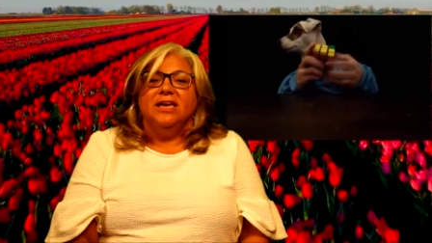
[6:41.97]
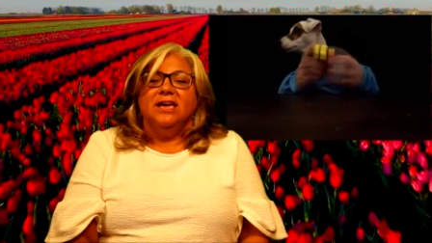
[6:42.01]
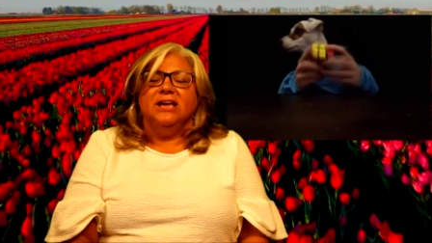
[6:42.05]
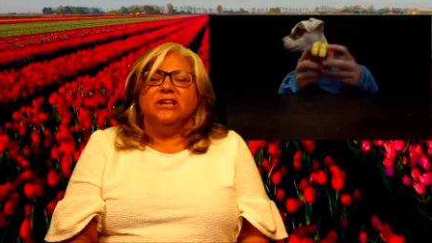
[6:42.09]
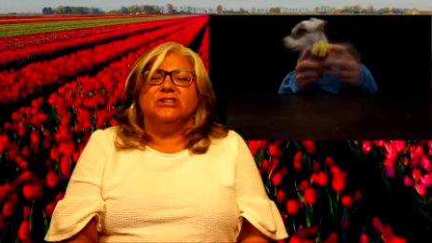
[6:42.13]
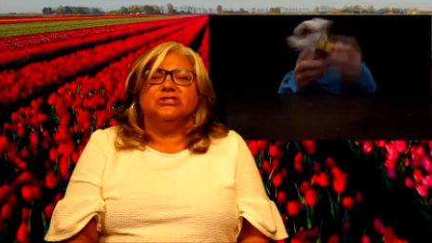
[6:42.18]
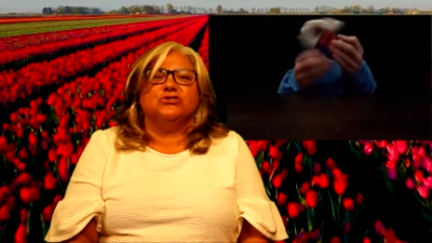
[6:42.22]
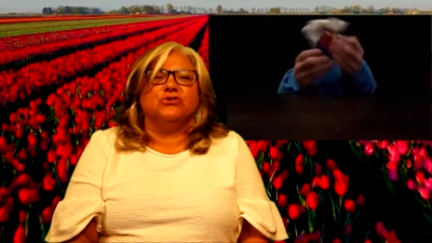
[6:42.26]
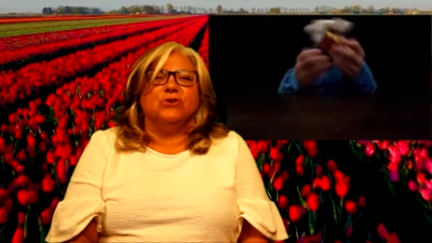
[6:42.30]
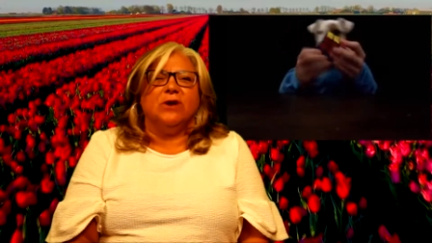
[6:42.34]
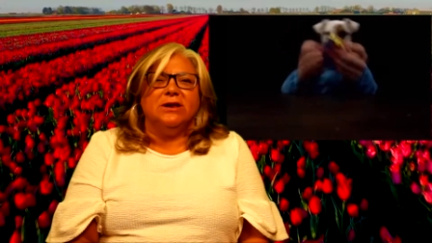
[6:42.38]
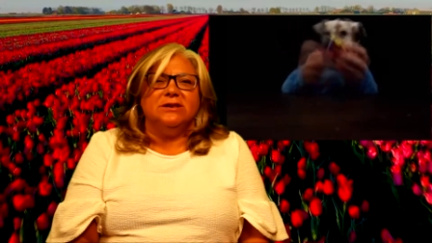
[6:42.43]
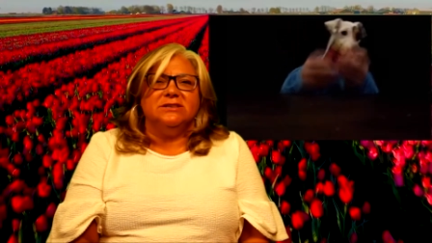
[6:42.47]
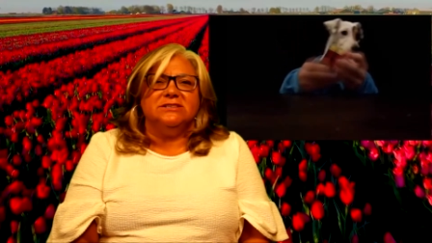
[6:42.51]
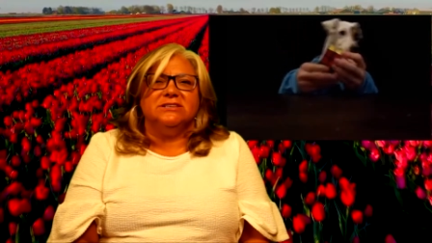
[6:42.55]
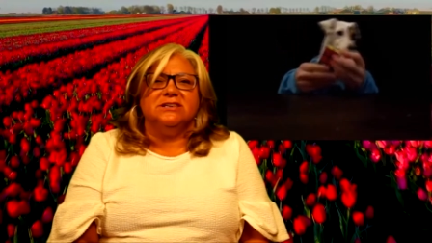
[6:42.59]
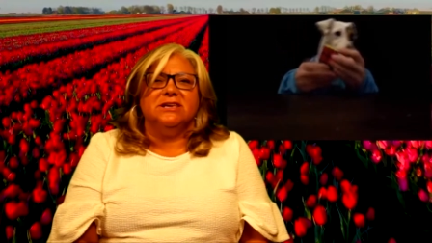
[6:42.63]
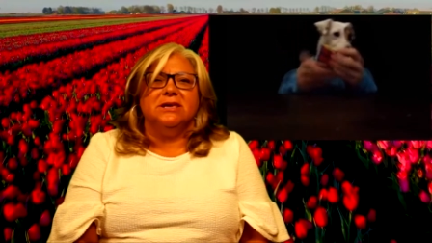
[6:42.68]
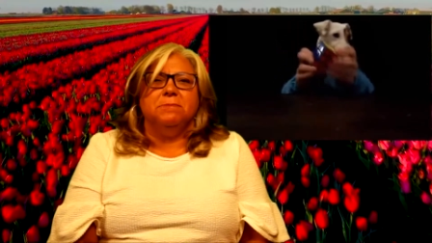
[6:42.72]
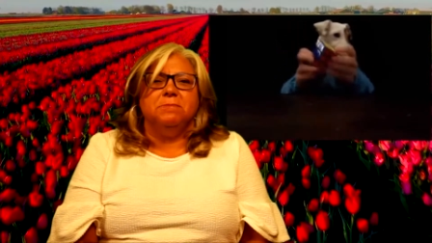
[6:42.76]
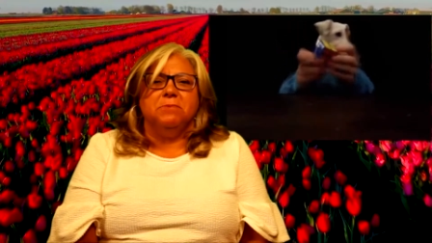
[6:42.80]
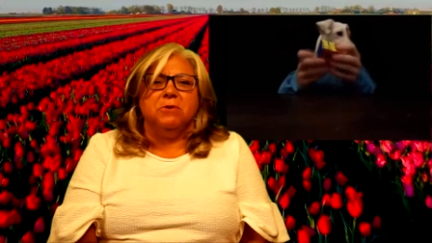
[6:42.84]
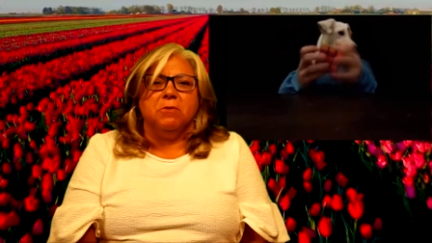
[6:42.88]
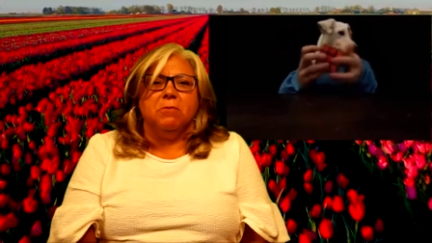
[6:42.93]
It's great to
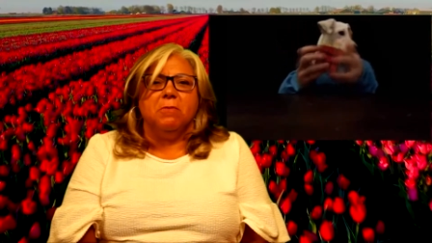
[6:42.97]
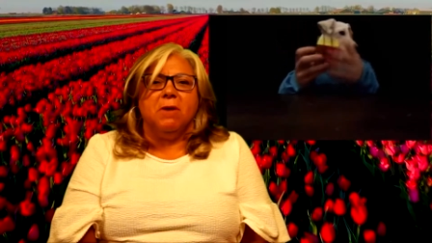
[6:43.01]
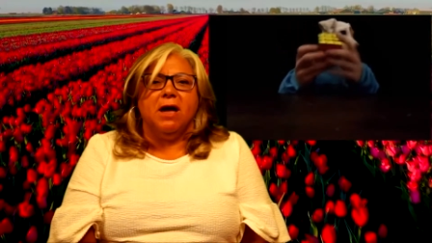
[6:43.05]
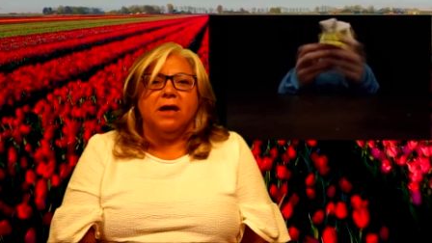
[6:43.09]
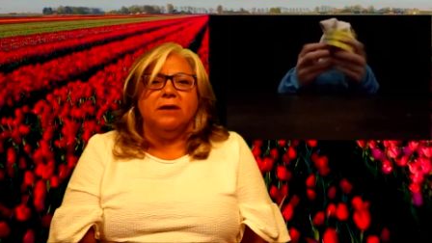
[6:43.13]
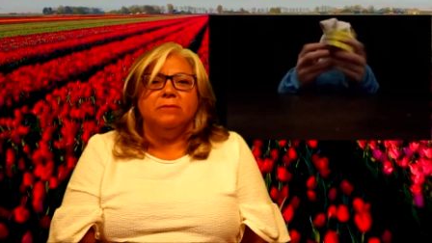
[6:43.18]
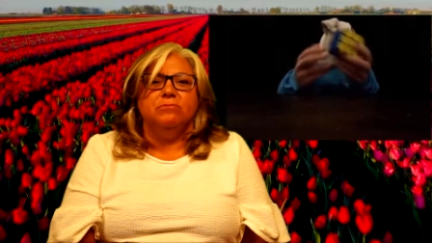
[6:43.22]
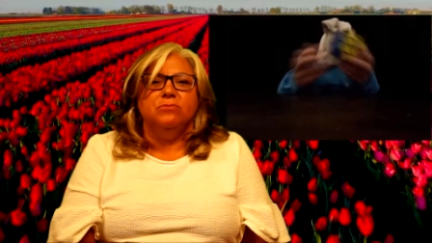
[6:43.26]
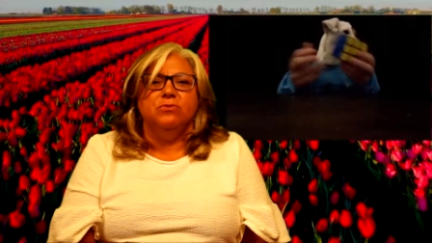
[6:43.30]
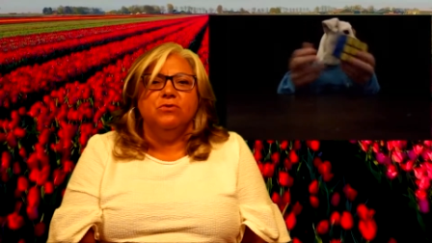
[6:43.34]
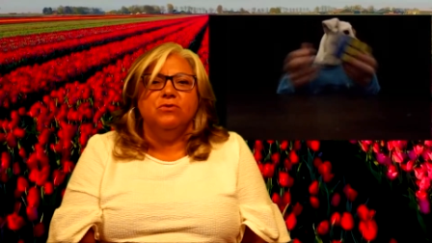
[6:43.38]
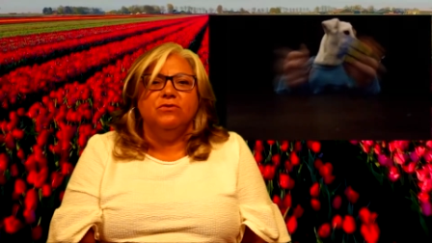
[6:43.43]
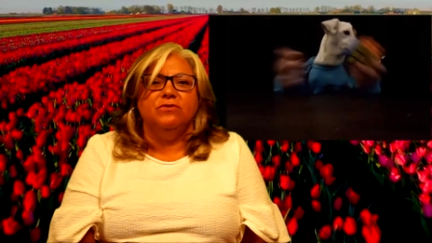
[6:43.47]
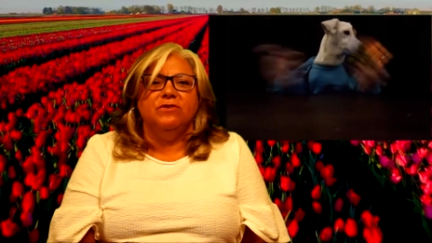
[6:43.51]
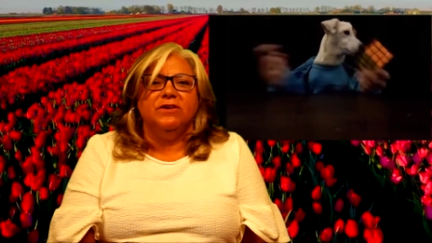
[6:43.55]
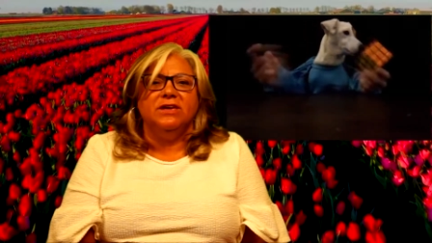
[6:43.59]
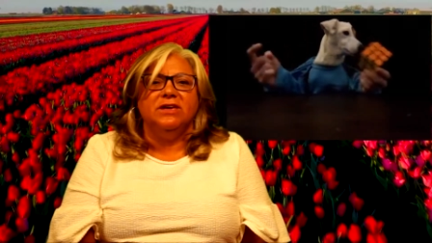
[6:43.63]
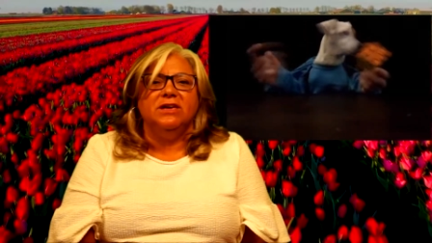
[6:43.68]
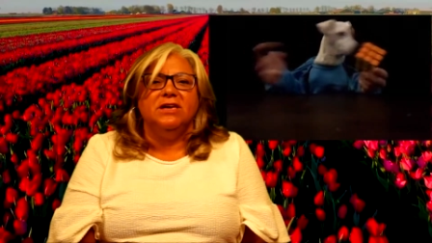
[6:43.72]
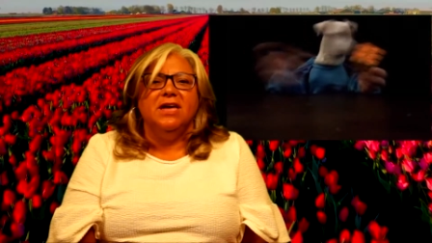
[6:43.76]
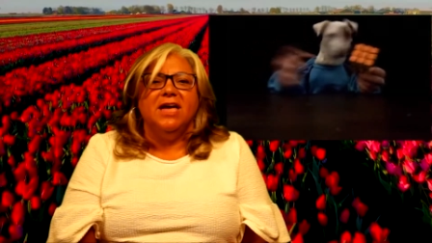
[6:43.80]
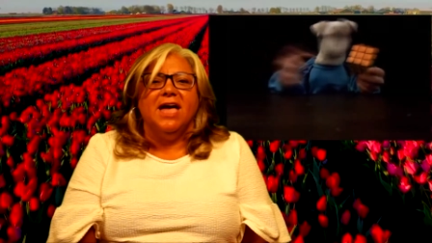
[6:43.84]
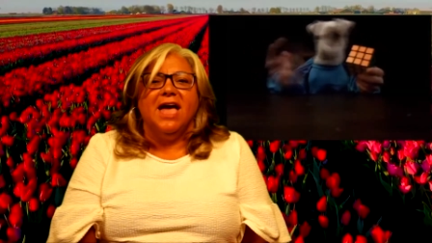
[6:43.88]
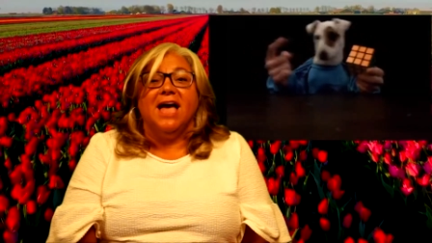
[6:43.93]
keep your mind
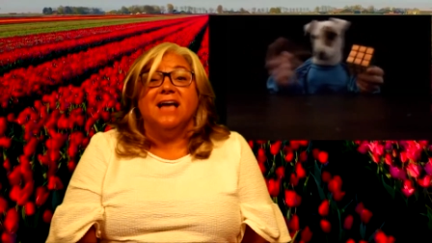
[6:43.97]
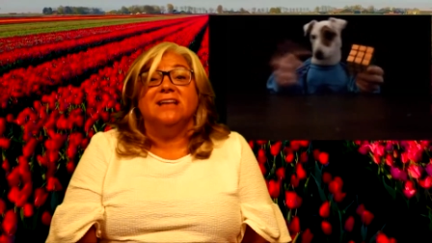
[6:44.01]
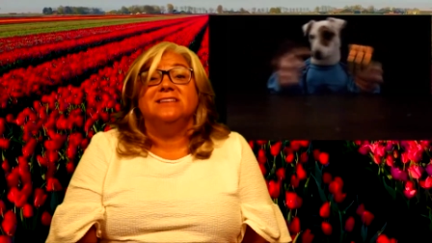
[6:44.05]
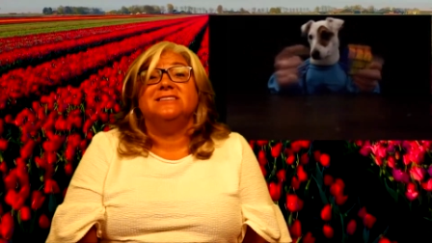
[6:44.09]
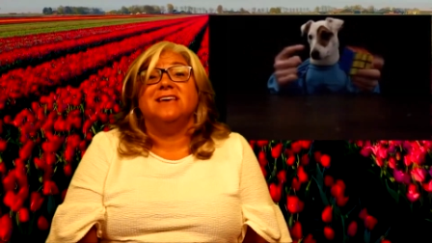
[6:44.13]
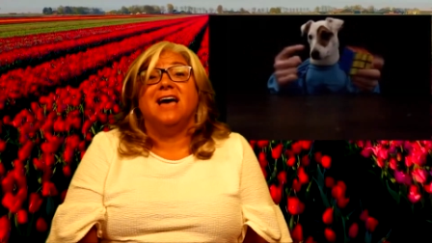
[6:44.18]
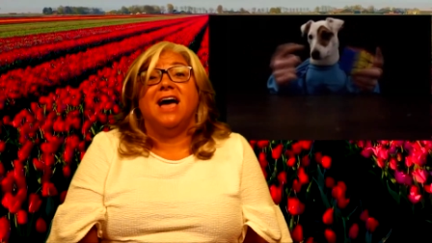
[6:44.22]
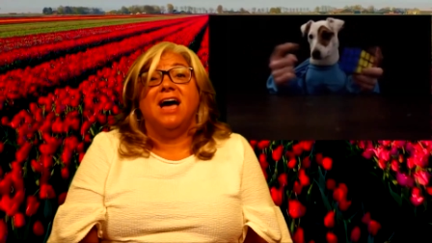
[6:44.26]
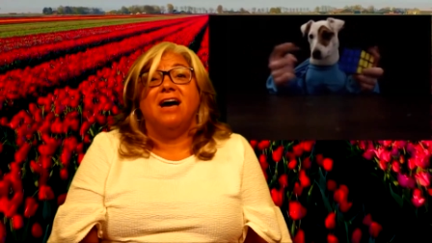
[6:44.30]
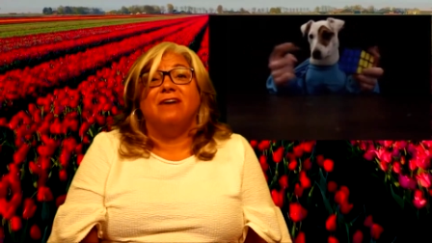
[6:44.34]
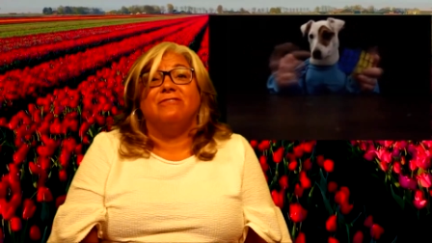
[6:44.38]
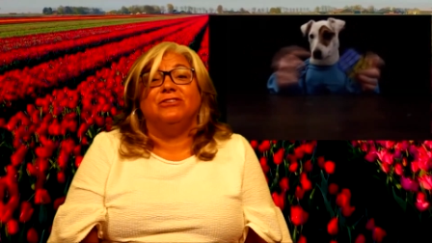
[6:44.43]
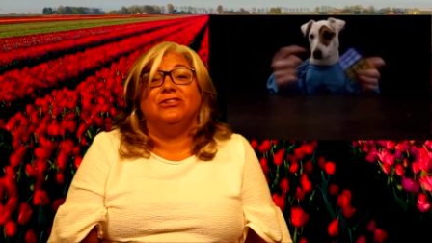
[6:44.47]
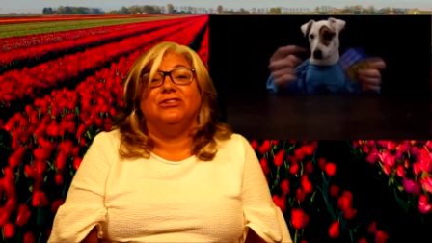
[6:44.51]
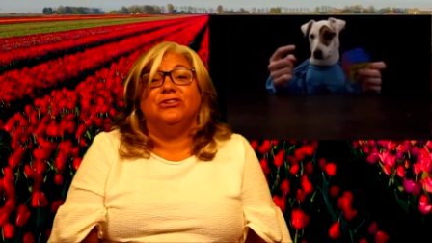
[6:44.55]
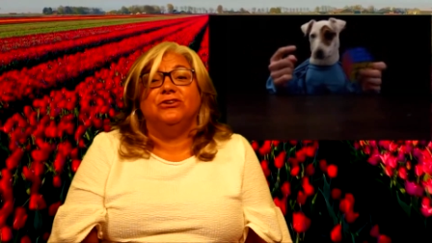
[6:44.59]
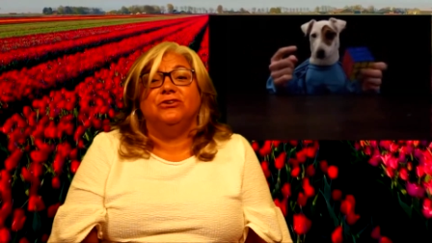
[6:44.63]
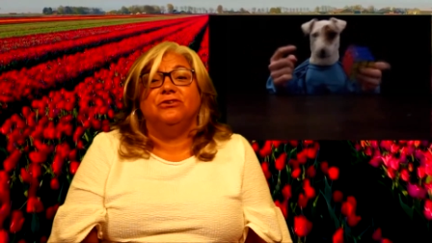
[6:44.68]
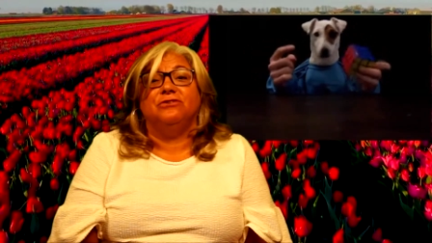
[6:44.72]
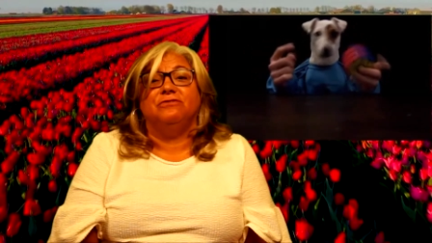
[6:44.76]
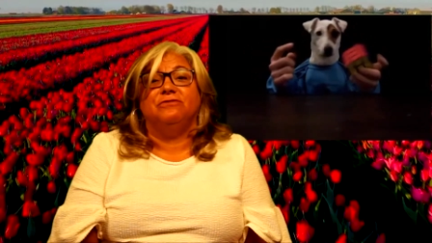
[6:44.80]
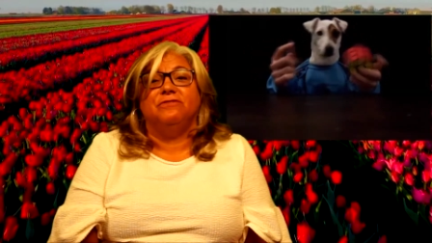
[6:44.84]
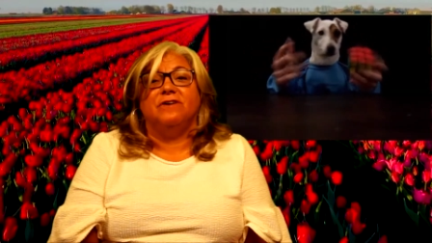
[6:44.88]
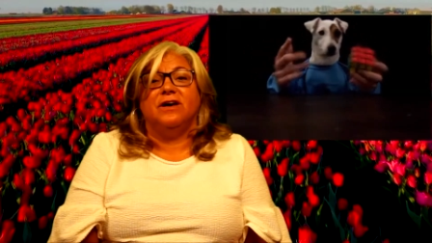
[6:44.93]
moving and to have a
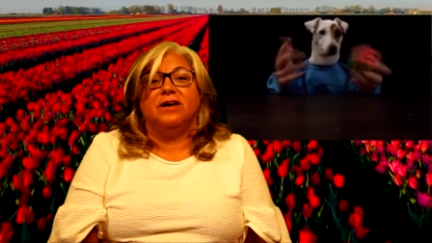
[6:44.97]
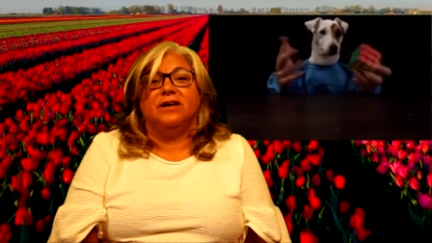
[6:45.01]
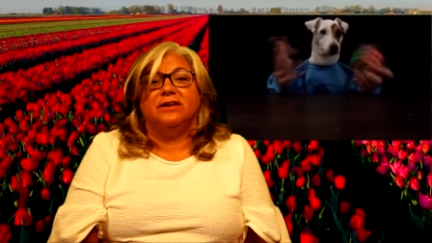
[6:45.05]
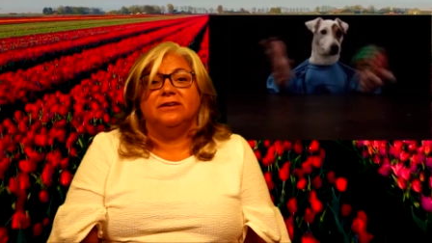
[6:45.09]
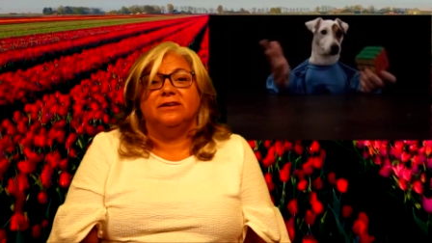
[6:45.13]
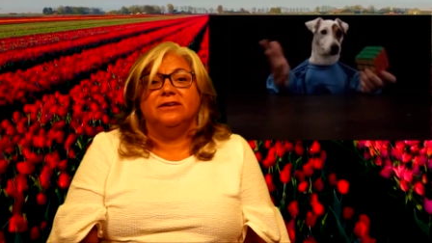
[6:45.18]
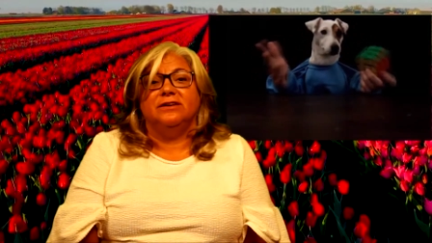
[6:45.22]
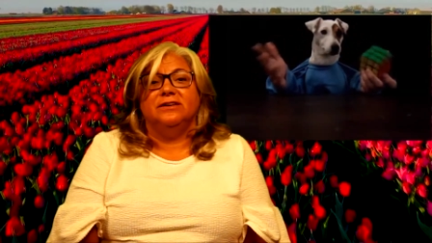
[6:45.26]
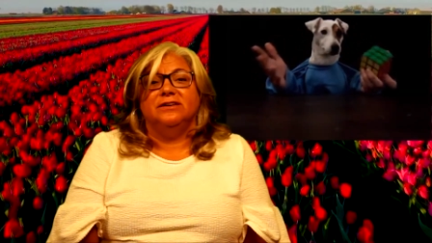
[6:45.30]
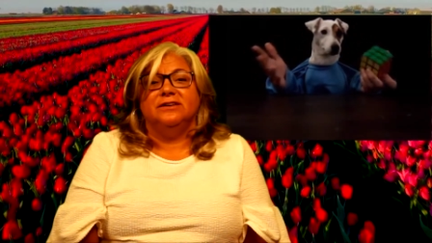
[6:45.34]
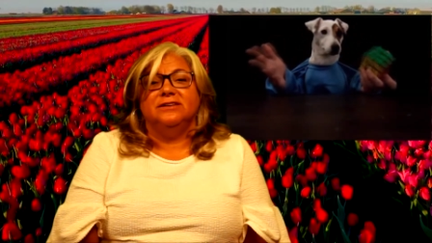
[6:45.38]
little fun.